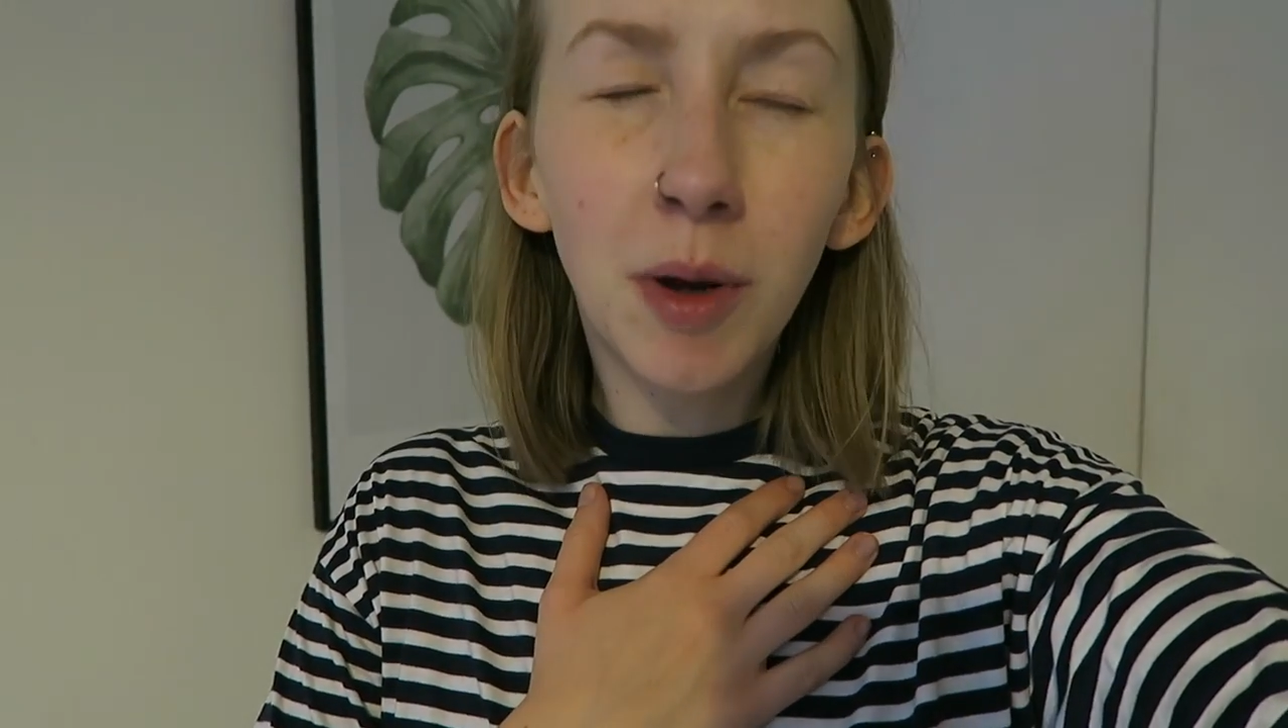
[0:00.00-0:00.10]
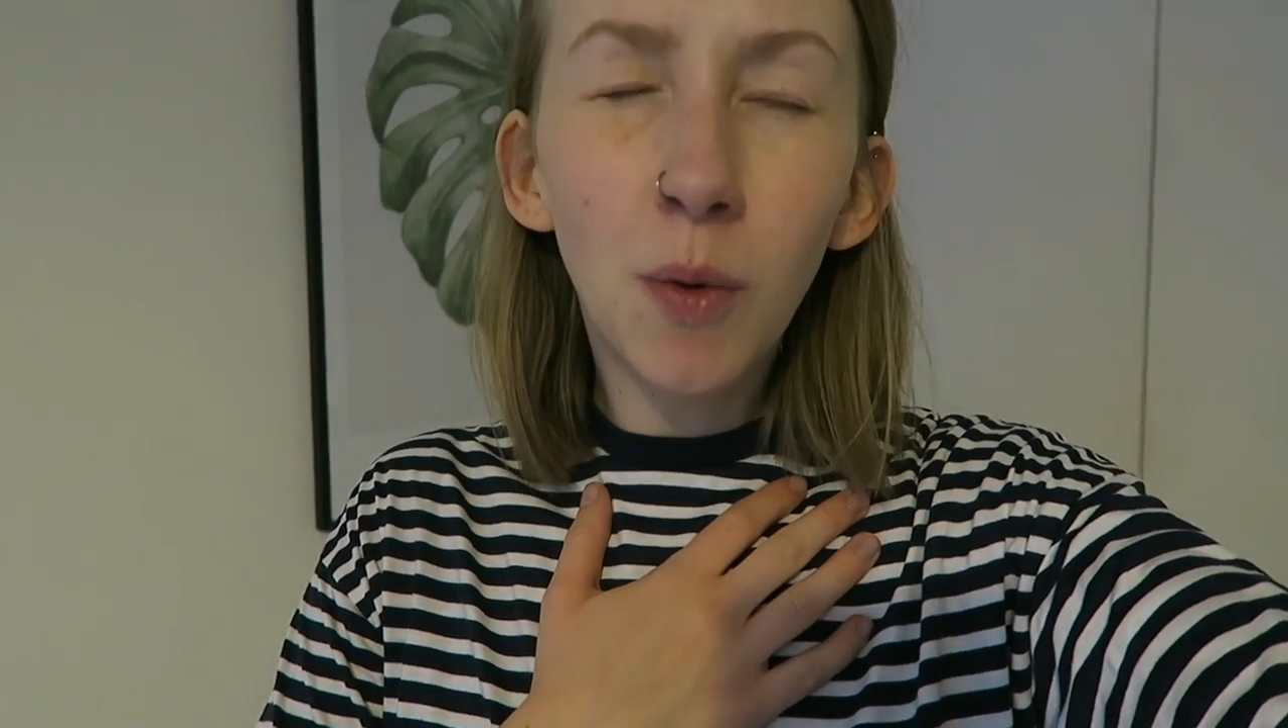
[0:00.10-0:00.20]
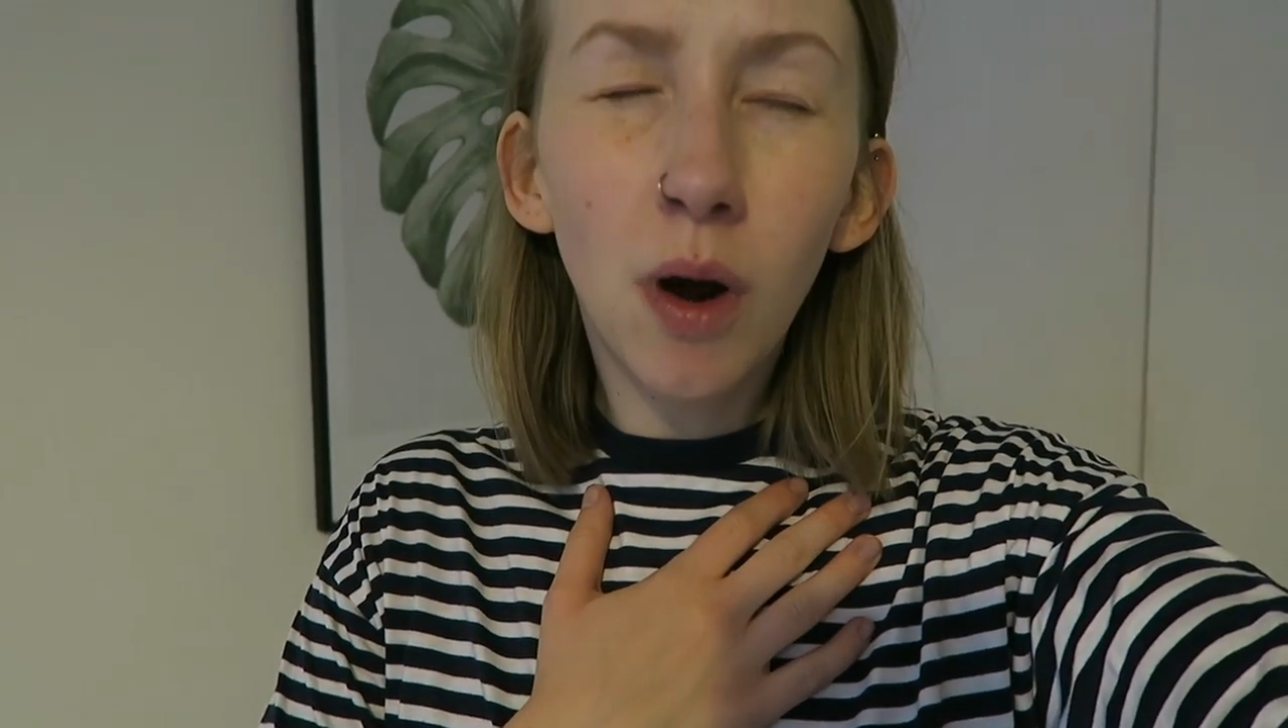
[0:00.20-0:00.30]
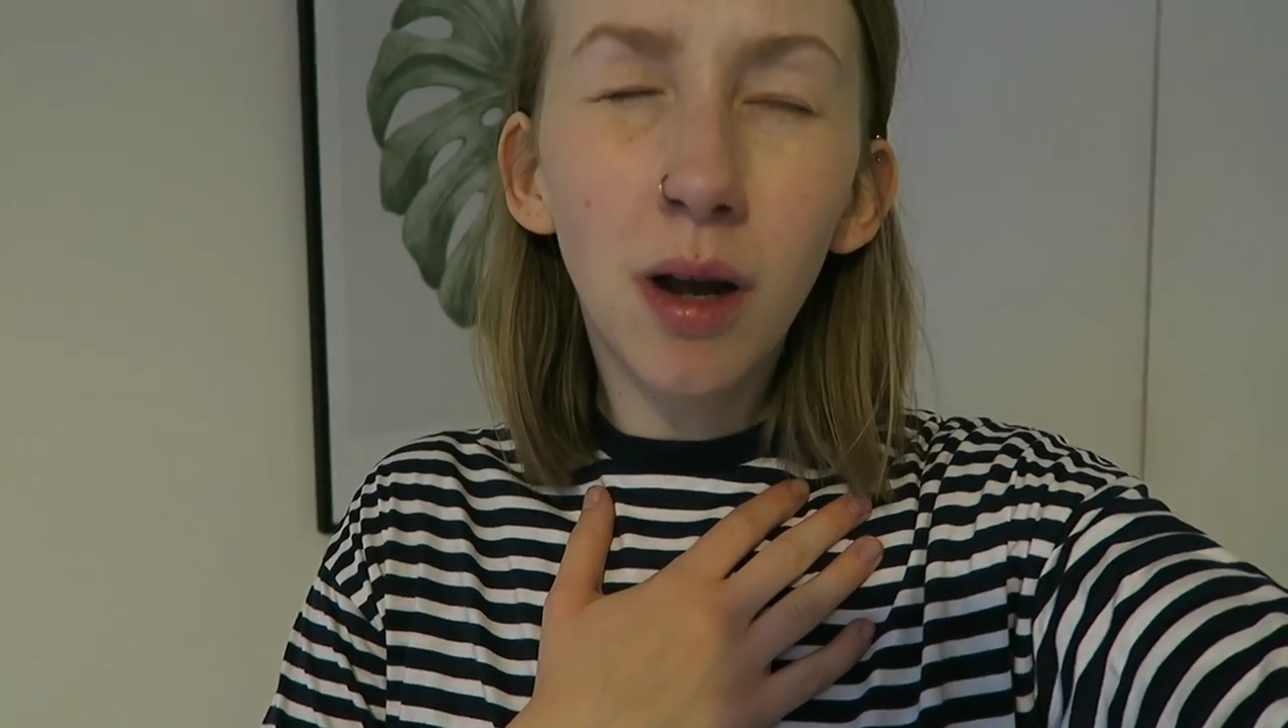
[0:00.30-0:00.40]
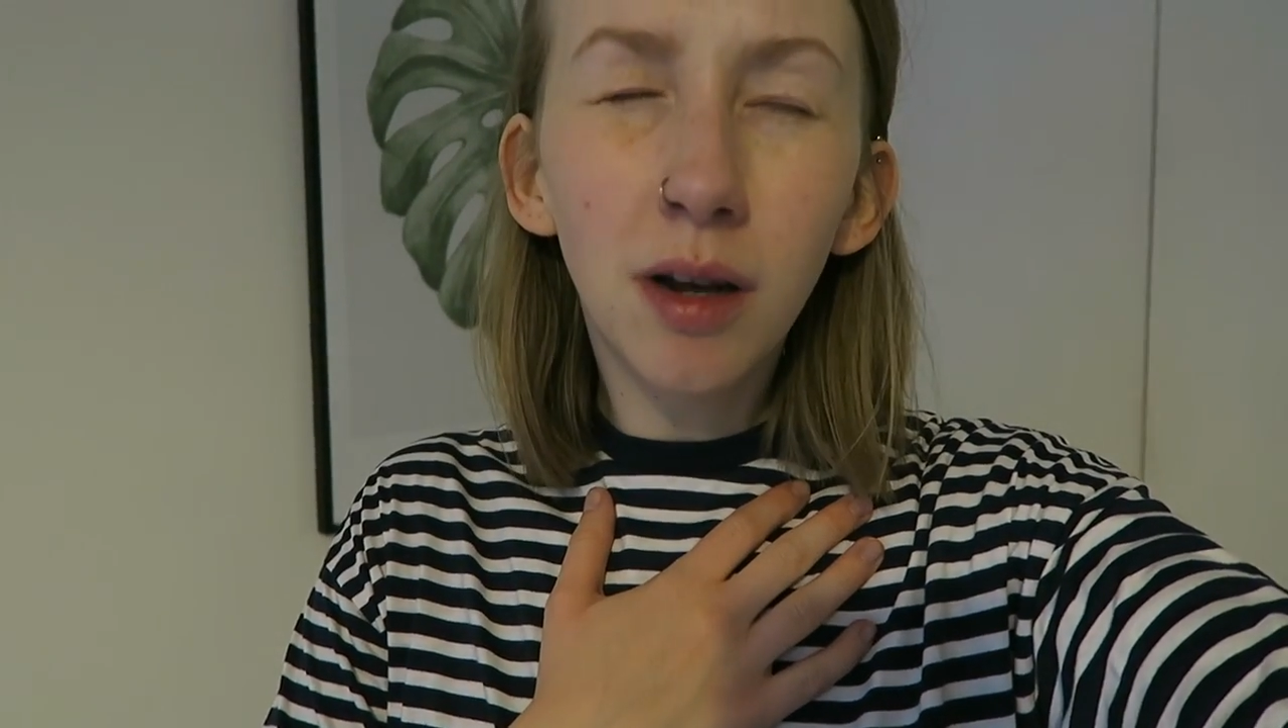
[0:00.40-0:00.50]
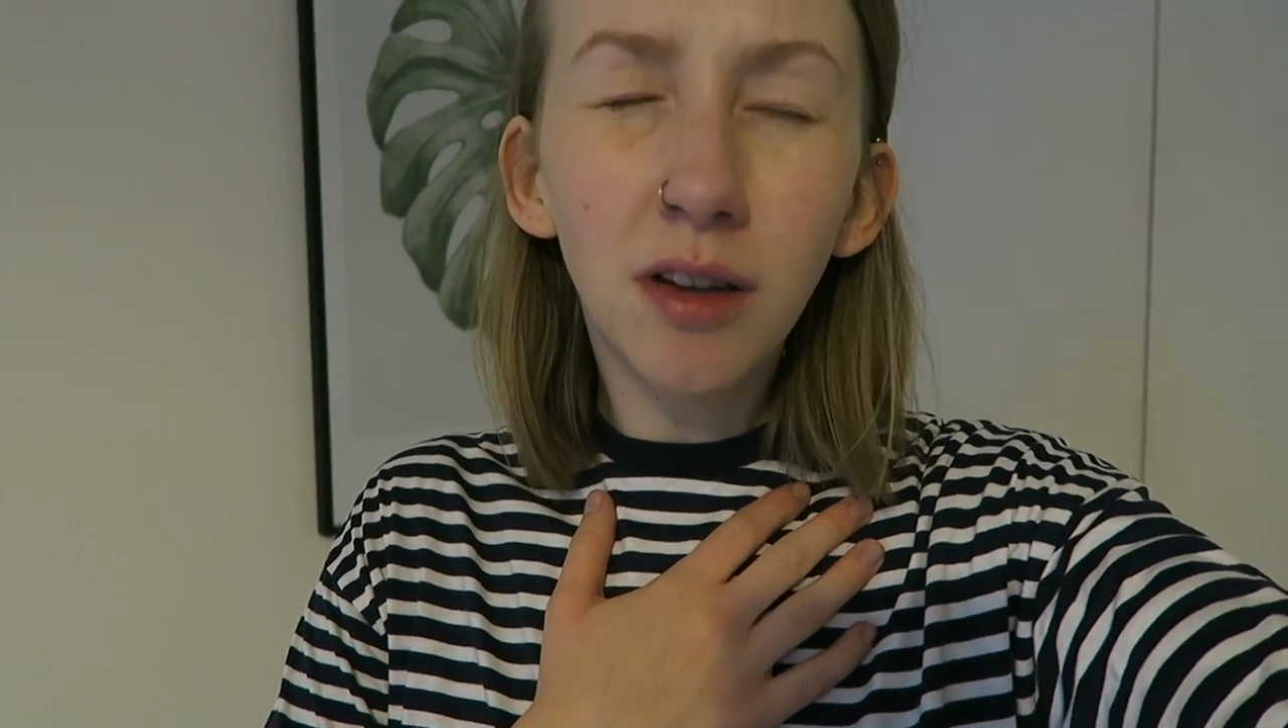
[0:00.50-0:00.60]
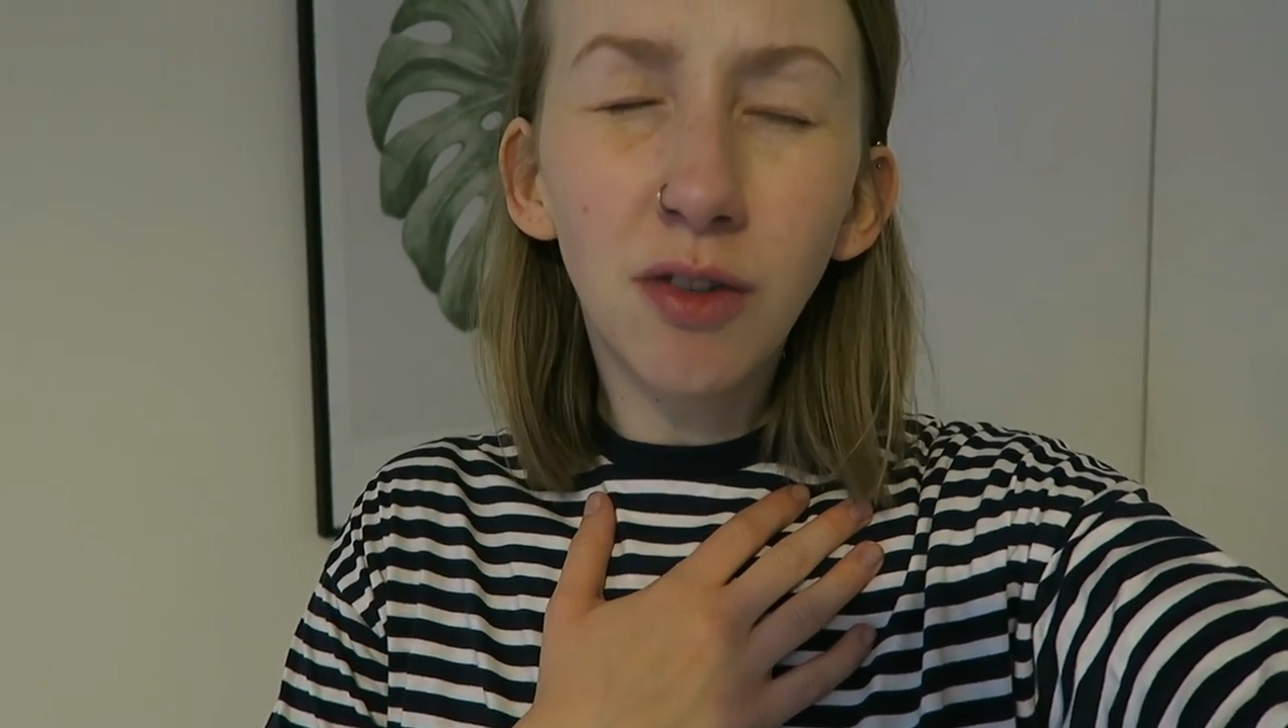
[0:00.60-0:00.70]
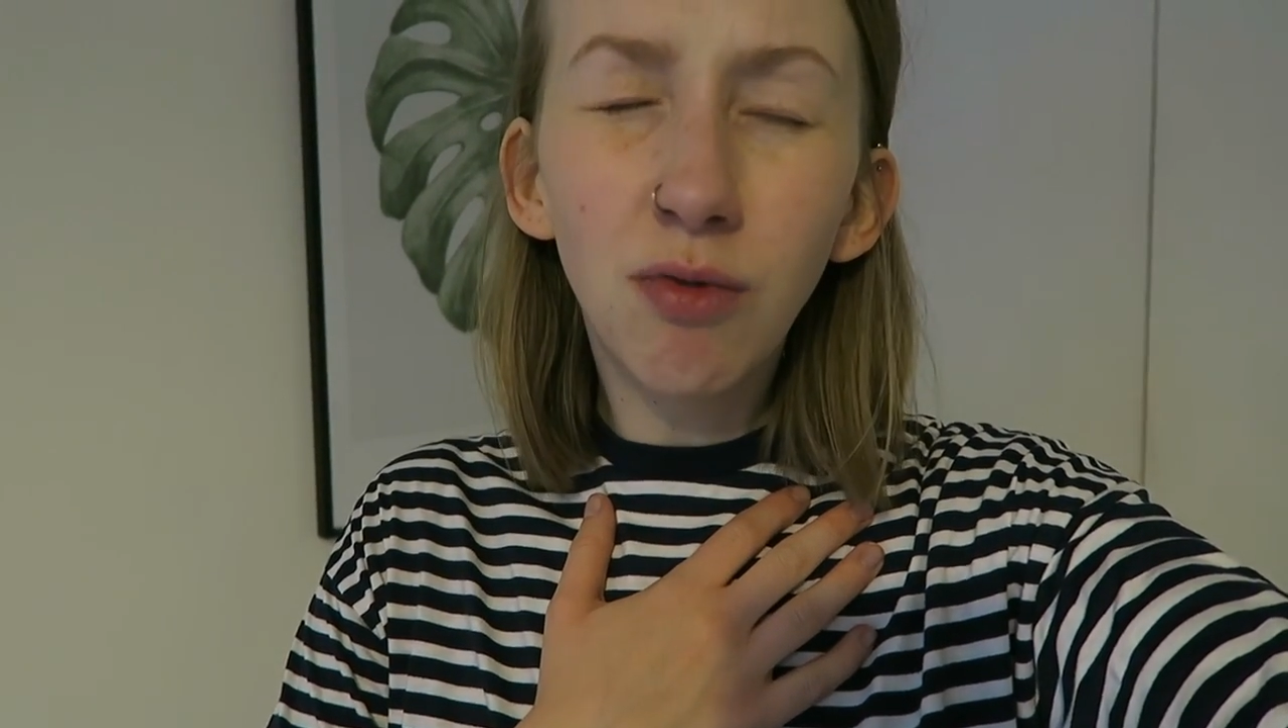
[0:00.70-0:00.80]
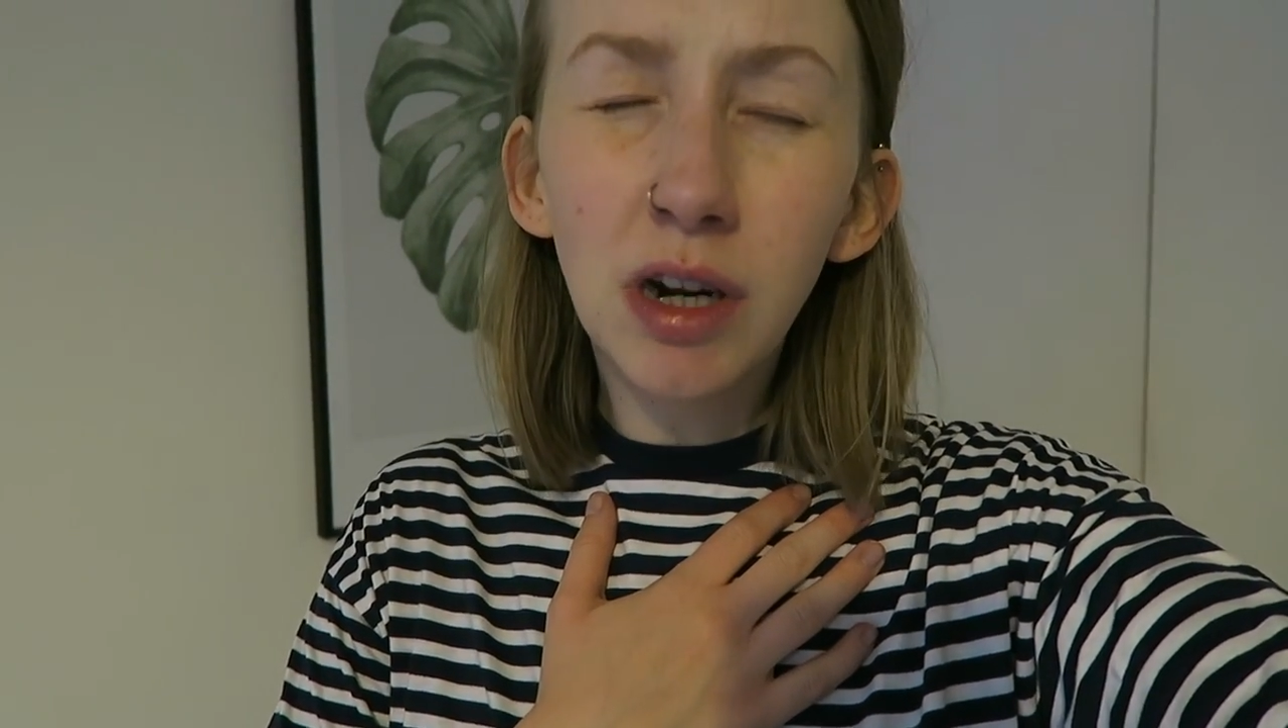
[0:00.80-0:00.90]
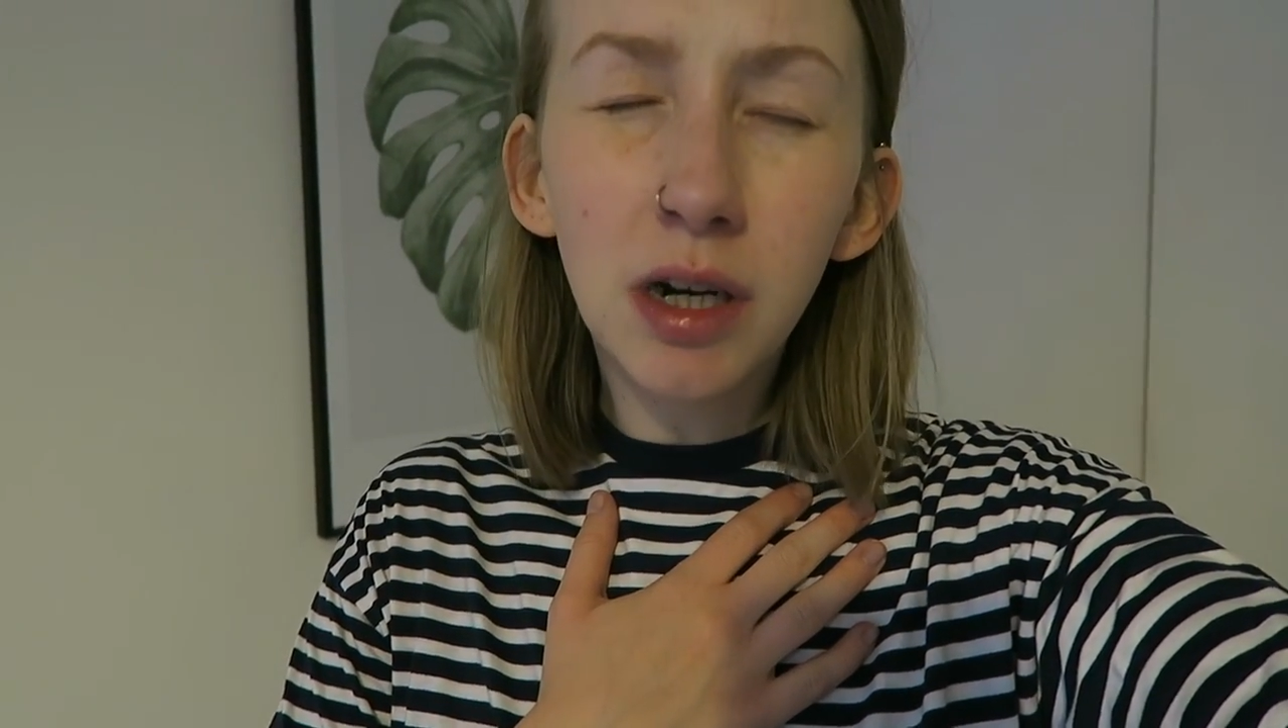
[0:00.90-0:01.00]
to be quiet
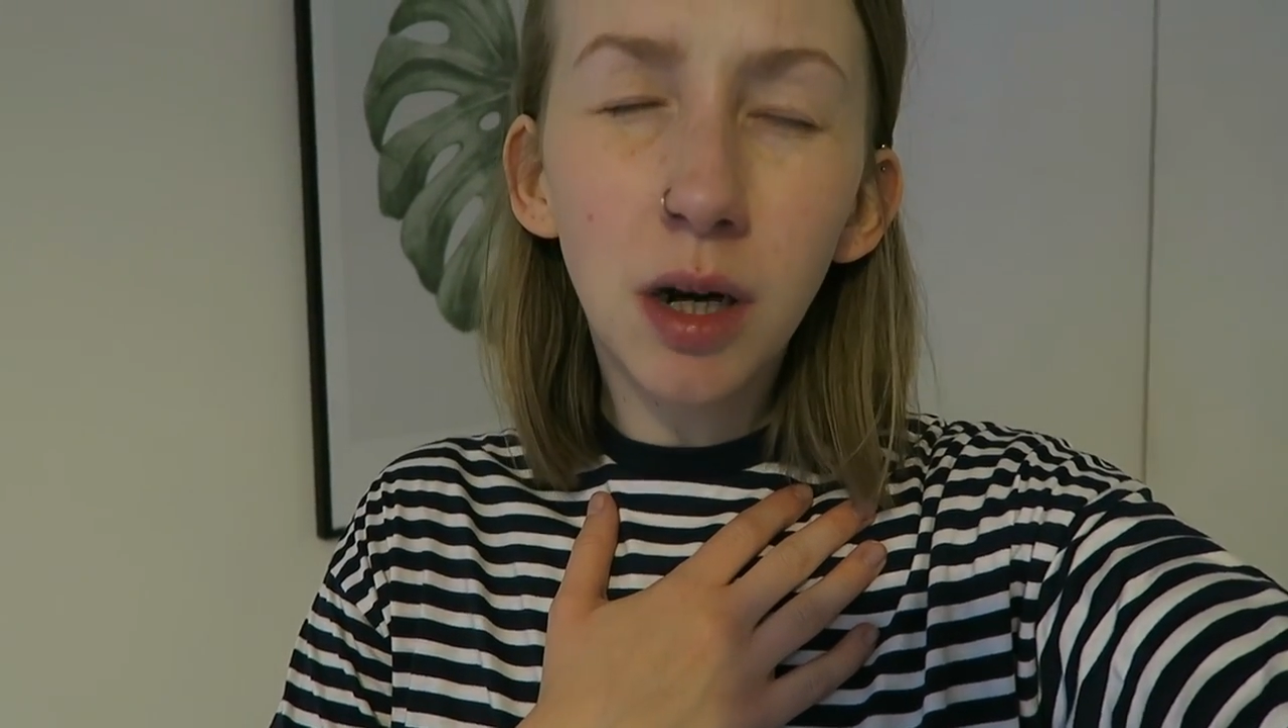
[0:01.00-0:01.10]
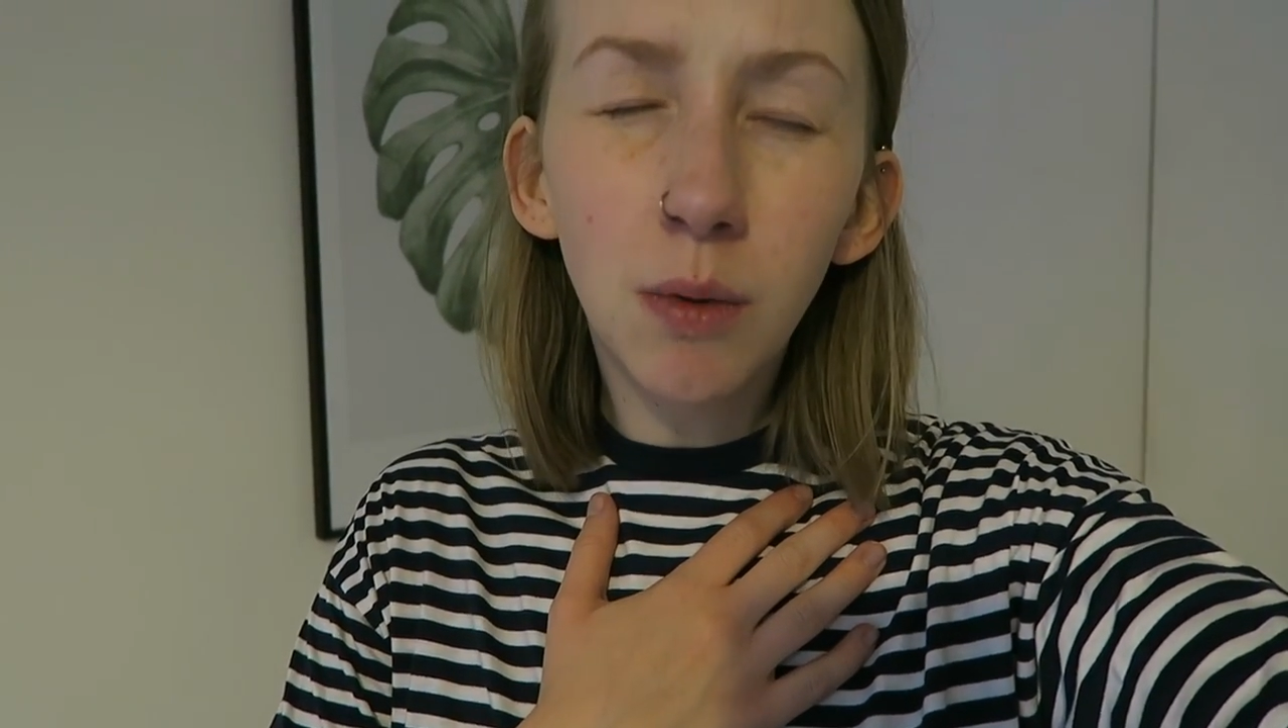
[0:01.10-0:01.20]
because I really